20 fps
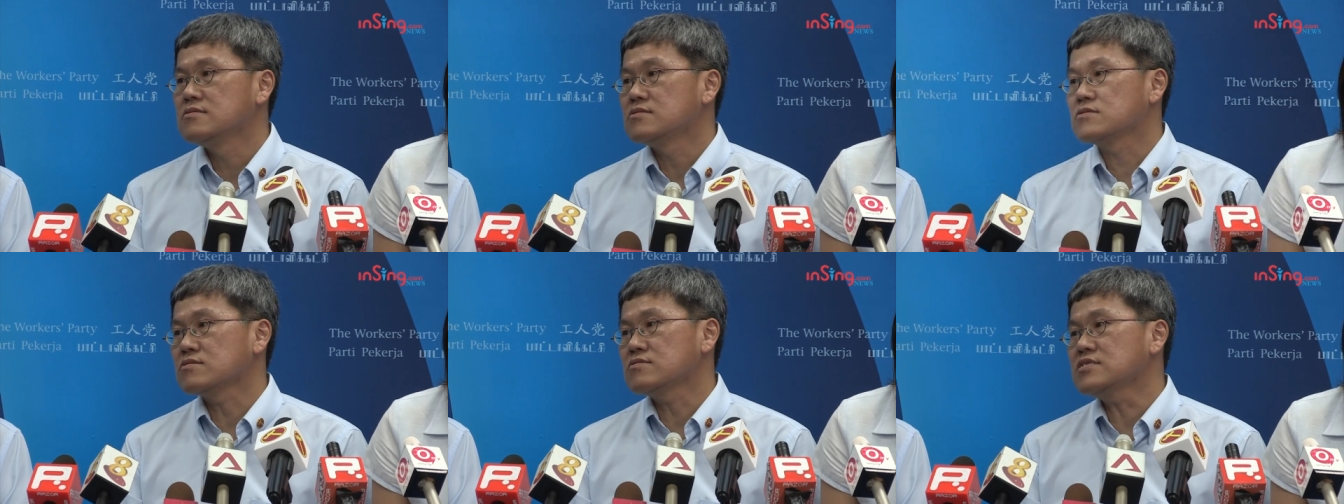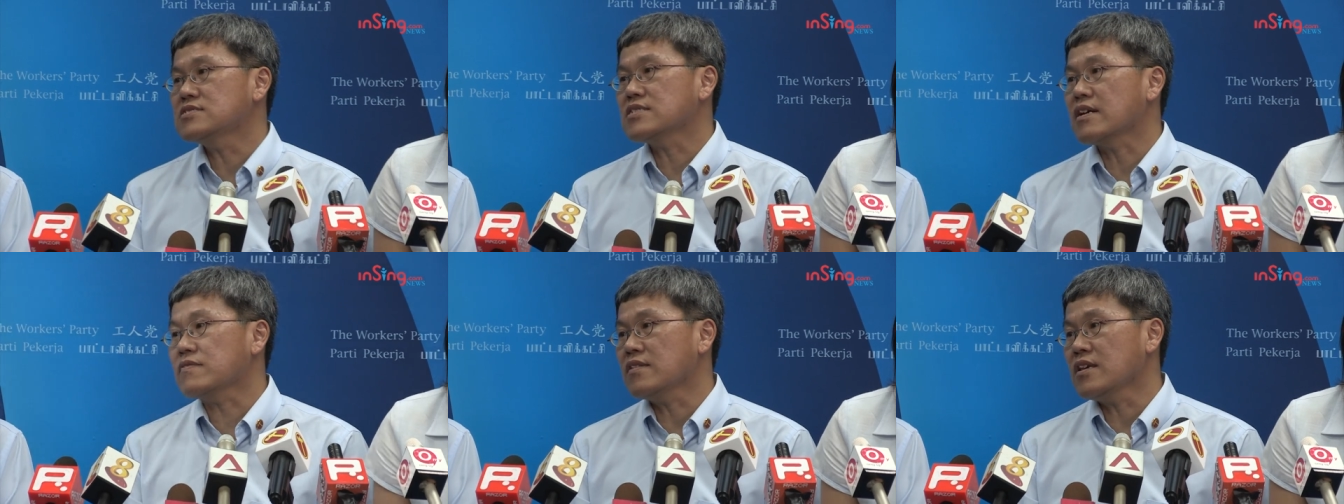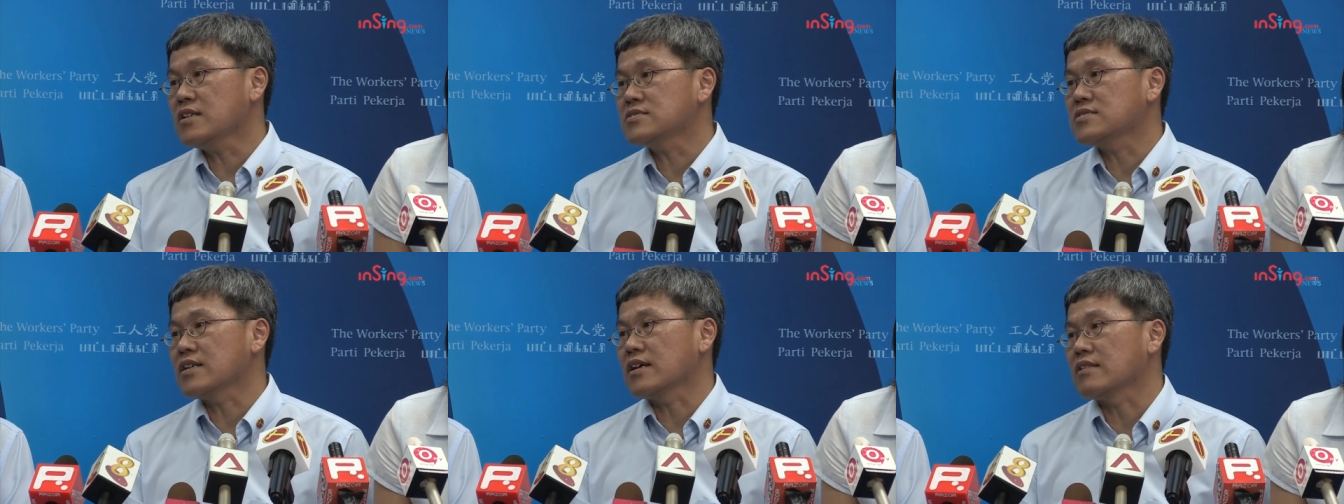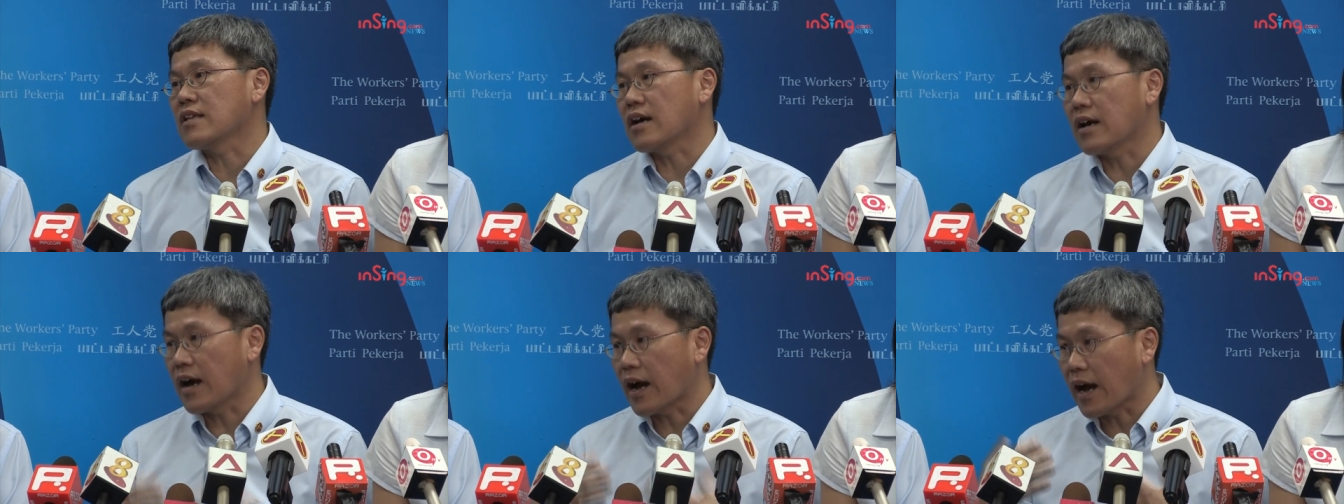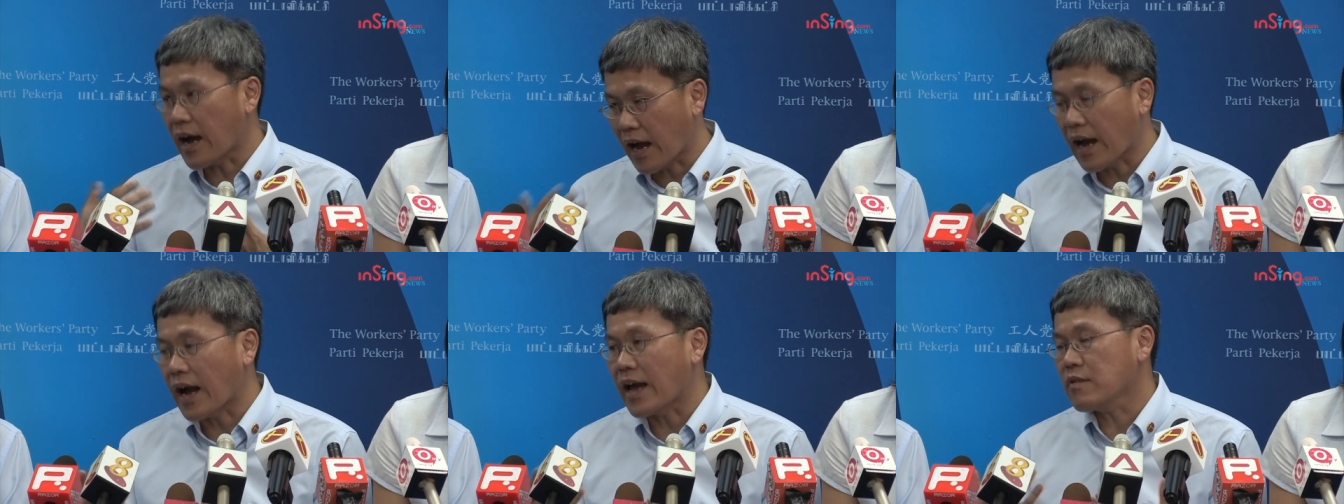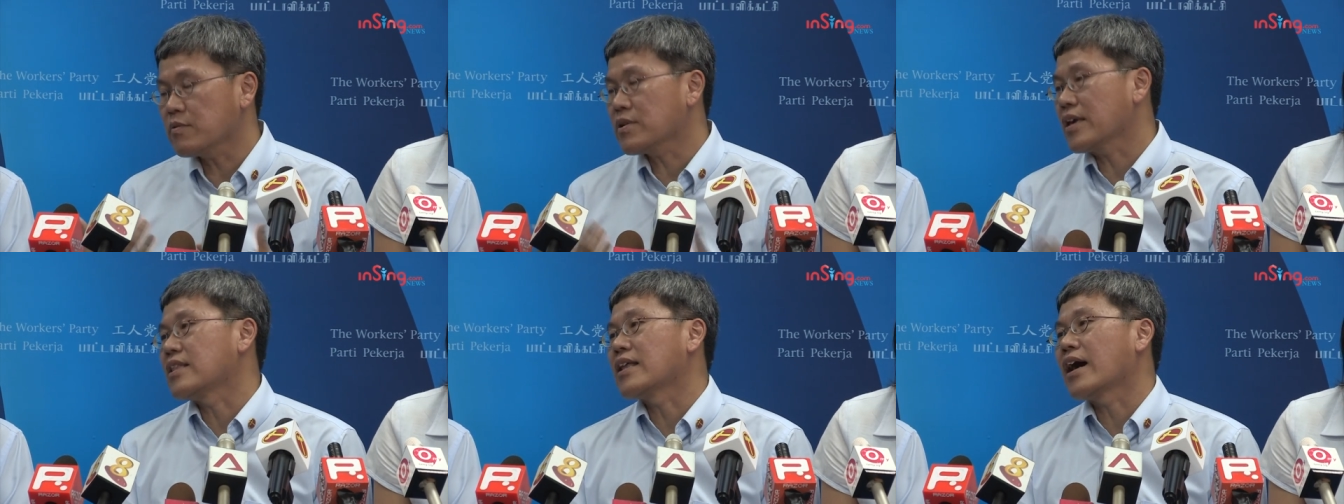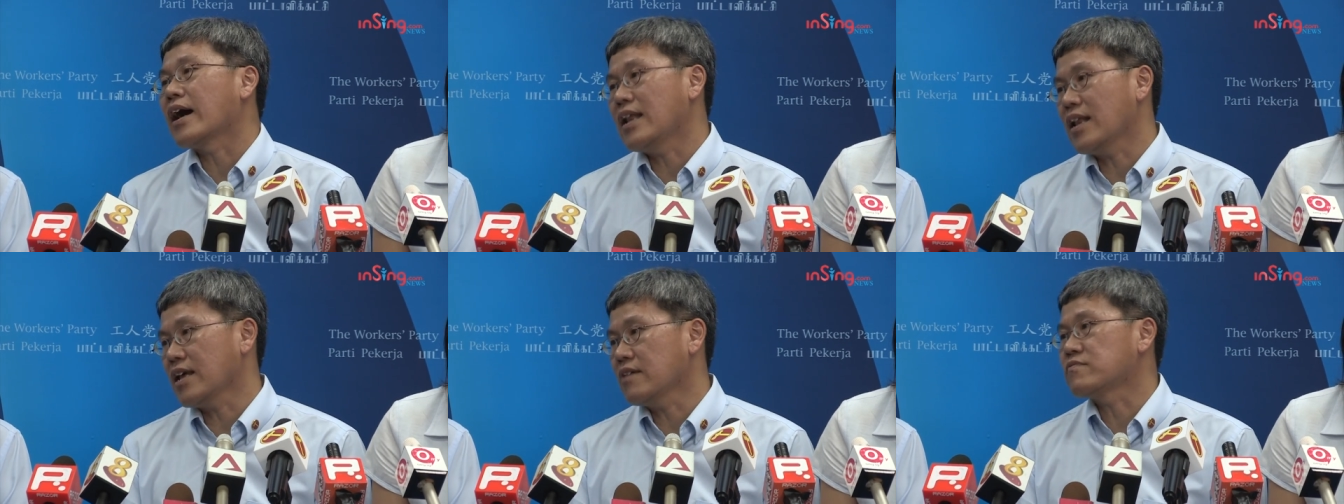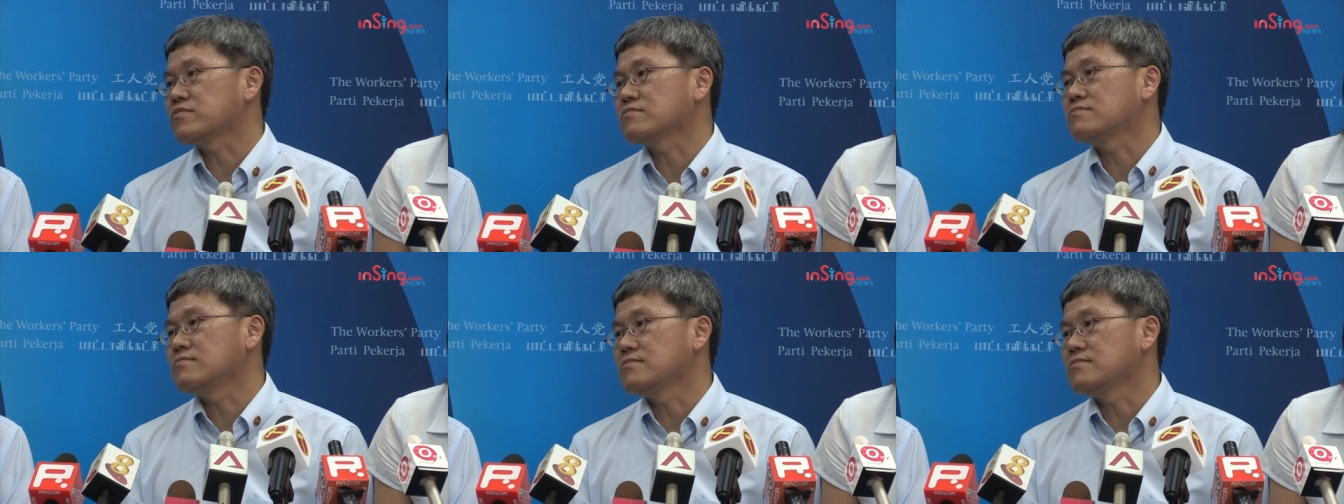So these are things that I can highlight.